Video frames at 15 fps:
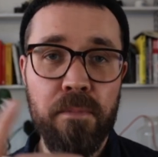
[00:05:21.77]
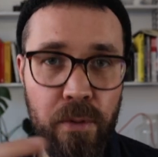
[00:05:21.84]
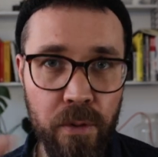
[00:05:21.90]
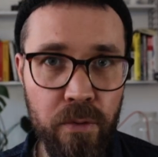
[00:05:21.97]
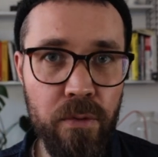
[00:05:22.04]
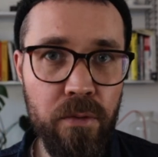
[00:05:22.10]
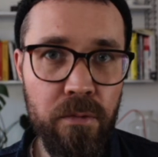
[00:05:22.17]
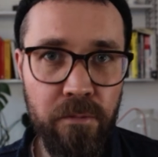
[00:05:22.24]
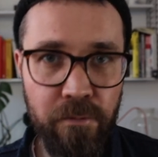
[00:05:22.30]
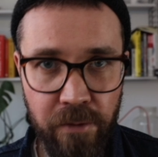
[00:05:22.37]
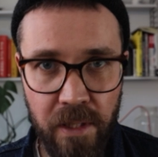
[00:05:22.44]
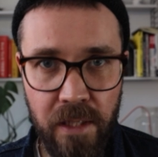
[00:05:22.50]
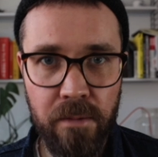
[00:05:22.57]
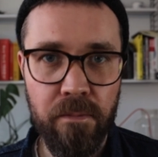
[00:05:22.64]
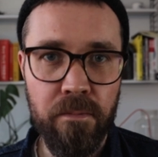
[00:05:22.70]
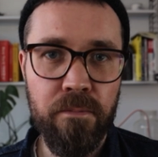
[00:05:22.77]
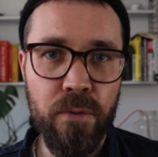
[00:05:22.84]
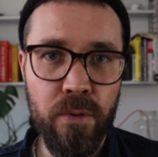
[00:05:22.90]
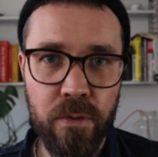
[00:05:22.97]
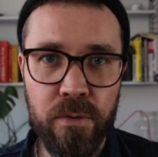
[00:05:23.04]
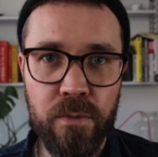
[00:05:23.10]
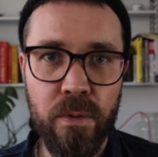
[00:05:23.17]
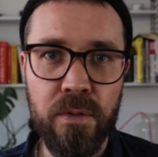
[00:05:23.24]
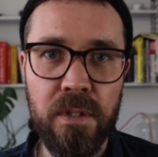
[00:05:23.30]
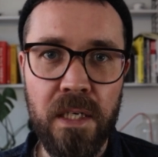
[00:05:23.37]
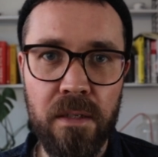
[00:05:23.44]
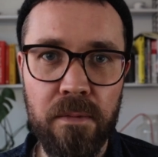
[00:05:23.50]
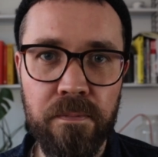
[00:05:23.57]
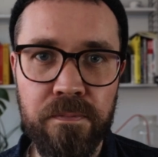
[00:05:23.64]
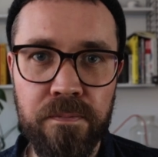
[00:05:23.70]
blue flame broken twill
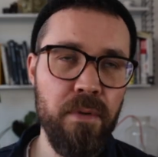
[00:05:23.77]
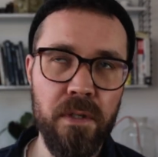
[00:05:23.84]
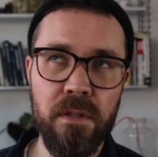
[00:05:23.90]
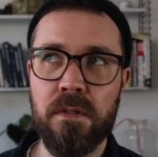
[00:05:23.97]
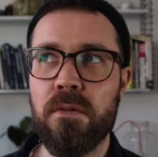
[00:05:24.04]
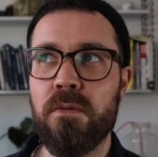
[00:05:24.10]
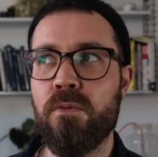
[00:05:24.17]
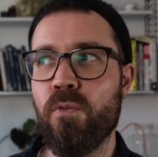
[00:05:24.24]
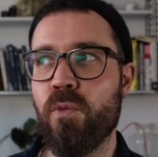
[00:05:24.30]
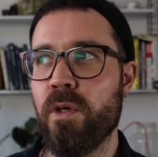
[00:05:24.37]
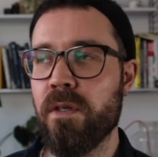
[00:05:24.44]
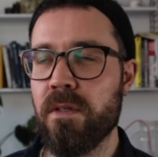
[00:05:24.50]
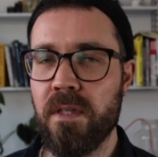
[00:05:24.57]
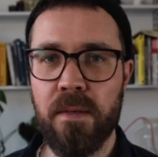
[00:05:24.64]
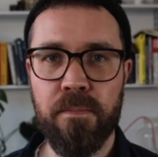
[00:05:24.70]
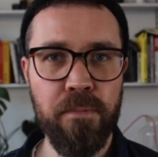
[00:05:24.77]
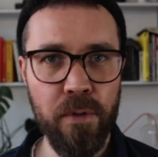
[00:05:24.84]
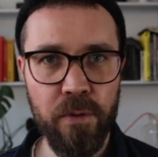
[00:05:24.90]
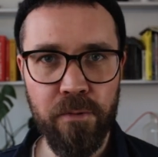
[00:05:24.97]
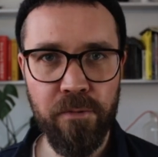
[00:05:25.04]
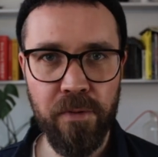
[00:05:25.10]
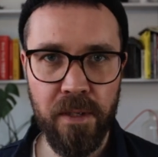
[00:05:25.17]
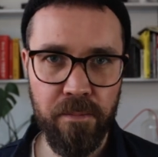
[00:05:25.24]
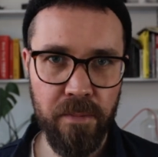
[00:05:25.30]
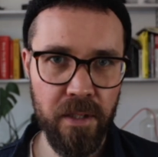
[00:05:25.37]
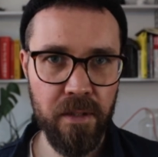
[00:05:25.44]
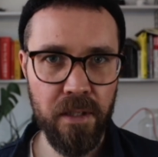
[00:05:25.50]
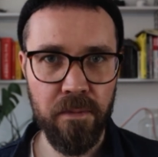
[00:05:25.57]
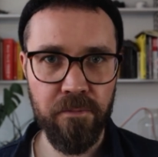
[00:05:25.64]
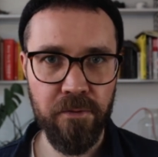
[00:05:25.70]
denim. But where does that blue flame
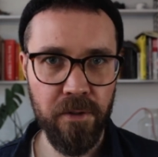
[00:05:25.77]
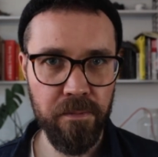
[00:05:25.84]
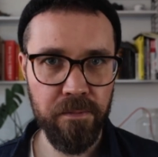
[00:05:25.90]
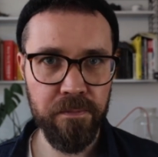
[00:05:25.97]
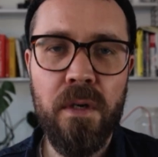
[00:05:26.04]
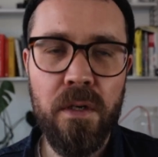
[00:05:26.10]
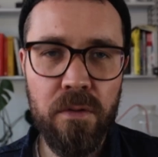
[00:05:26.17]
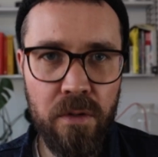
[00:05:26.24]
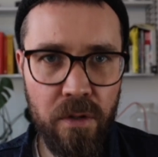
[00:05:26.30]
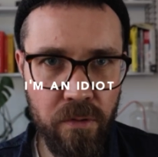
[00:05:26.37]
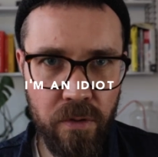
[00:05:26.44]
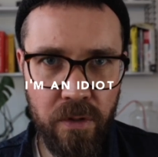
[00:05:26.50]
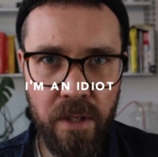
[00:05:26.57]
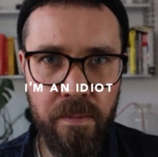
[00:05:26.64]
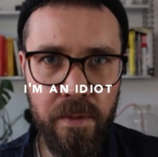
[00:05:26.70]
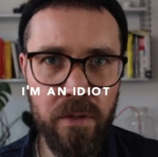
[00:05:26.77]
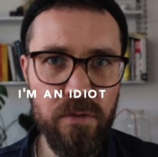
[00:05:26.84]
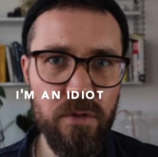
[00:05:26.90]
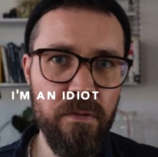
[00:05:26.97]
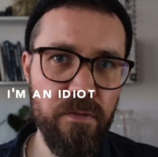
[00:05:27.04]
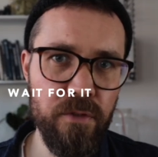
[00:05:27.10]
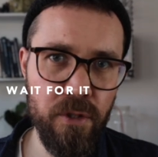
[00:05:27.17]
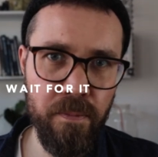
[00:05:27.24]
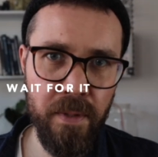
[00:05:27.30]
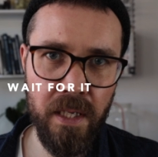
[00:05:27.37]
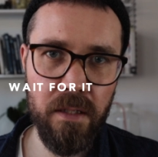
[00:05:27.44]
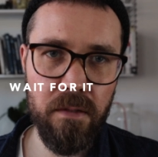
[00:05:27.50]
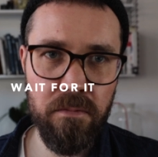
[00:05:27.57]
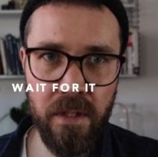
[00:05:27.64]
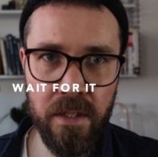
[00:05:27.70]
bit come from? Well, Kuroki Mills over in
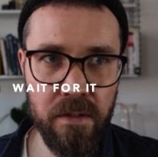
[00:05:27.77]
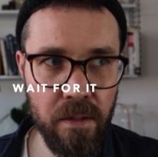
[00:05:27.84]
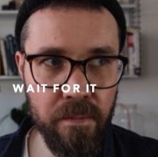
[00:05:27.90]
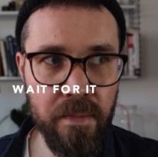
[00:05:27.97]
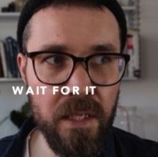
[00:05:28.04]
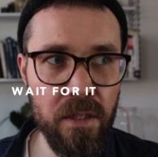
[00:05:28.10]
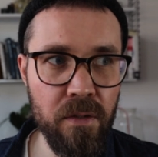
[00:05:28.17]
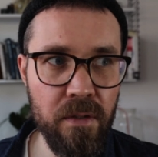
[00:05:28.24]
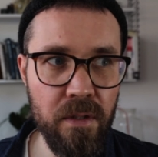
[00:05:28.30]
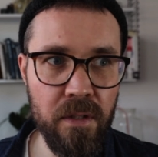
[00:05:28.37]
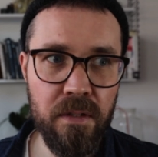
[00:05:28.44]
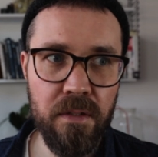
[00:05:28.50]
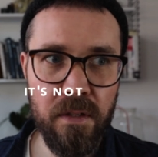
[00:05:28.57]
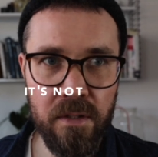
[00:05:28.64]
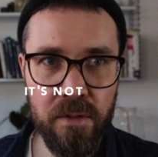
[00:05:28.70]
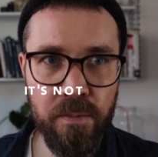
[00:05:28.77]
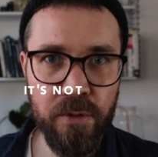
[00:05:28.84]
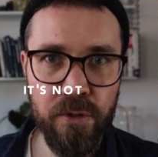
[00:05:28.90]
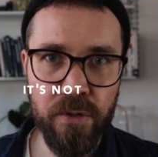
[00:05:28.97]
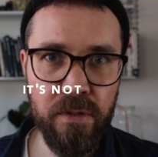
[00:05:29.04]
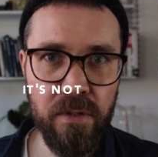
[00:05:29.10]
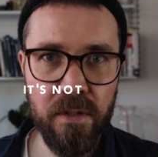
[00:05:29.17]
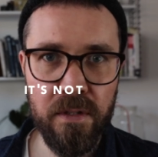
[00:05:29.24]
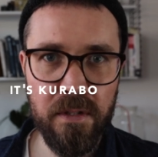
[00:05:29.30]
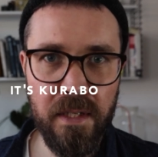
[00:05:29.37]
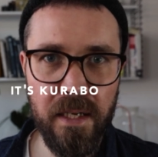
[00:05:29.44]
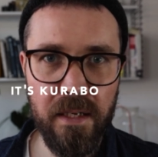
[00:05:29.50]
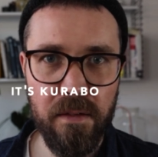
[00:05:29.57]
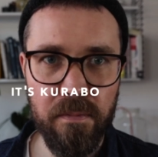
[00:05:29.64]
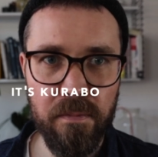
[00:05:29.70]
Japan, that's the mill that's producing this
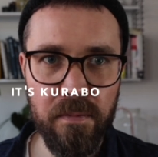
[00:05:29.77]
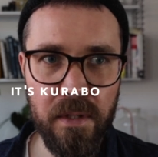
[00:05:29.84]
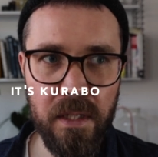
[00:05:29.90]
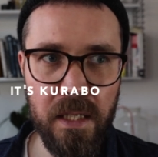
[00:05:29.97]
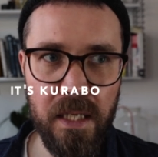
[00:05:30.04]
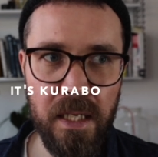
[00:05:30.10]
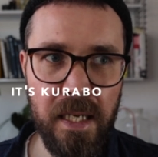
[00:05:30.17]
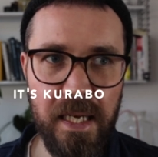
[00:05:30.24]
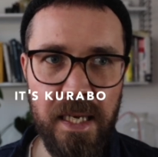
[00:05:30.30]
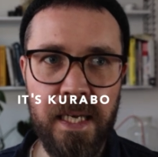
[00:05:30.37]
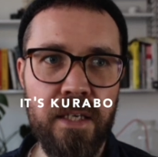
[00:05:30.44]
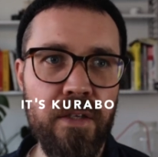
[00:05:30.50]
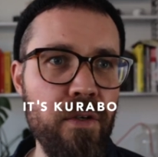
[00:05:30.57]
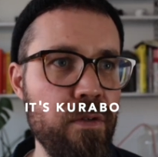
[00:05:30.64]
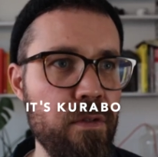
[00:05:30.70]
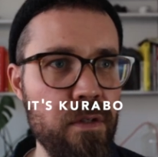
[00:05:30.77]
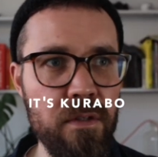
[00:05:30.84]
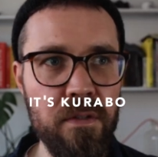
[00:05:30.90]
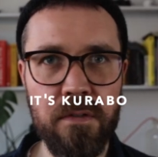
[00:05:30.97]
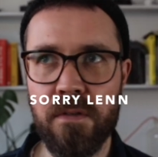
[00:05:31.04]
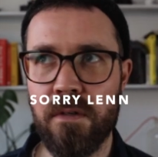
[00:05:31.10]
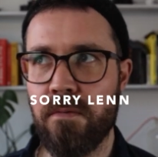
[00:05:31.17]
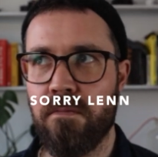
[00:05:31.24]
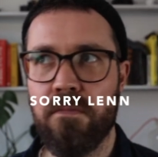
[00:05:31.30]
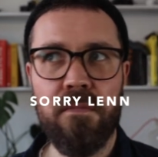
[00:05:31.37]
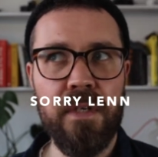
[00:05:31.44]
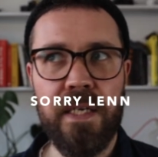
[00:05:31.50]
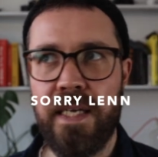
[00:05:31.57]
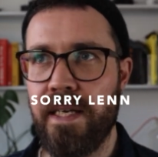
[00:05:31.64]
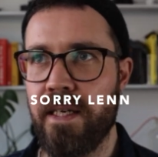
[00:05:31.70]
denim, it uses
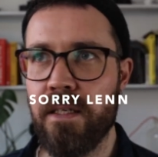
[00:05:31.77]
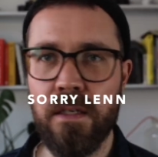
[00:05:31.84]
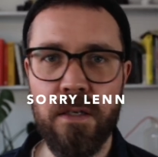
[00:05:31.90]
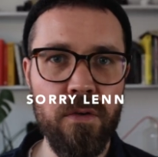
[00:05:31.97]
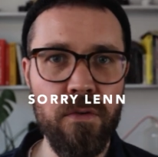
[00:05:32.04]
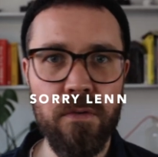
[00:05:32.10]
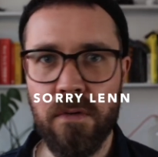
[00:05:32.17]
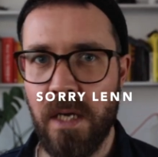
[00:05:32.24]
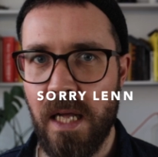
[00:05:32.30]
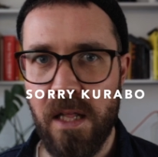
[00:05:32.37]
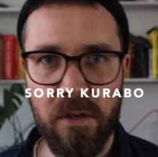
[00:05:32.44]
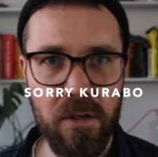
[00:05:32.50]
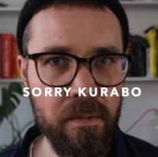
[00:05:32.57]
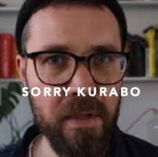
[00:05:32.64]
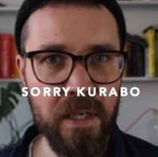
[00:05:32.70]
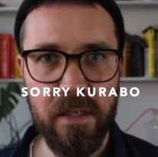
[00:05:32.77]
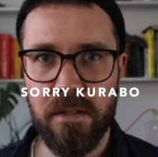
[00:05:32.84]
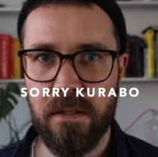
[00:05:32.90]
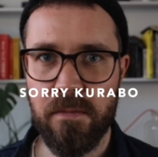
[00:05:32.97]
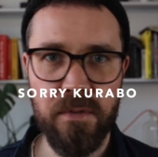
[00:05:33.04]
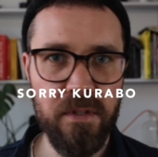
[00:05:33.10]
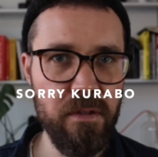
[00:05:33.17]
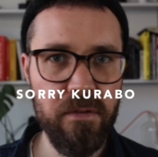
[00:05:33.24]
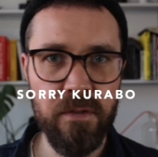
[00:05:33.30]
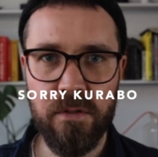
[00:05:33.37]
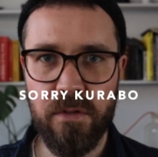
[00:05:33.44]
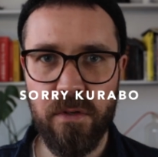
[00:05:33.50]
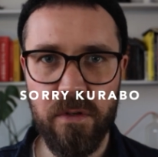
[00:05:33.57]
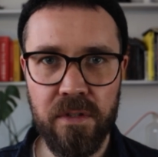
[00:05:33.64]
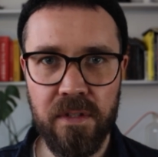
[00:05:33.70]
some indigo alchemy, some secret
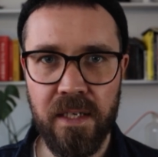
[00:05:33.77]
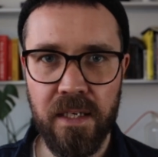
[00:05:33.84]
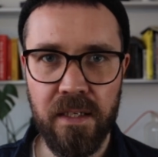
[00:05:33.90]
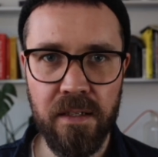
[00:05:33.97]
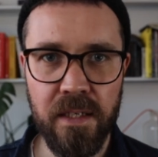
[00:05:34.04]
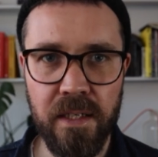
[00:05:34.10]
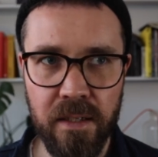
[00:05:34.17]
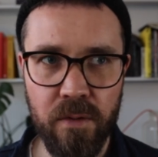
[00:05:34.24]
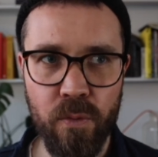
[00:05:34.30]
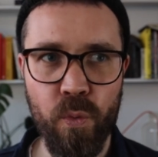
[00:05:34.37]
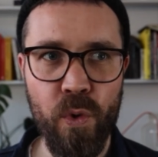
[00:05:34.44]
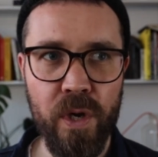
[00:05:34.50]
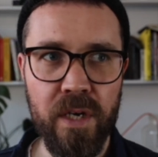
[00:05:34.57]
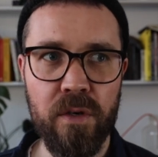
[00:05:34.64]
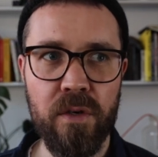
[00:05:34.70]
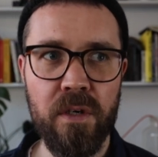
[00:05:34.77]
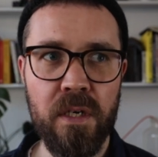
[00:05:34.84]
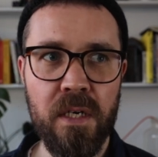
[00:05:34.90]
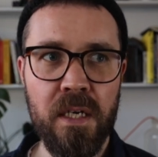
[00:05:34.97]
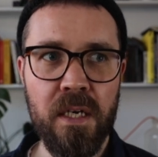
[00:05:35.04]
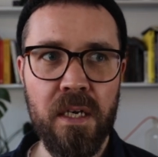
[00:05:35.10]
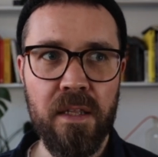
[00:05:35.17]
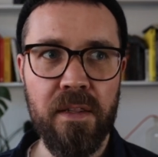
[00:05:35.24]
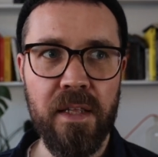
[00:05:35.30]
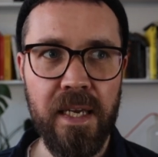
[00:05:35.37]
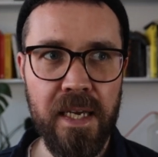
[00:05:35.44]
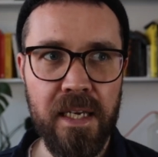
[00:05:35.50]
sauce technique where the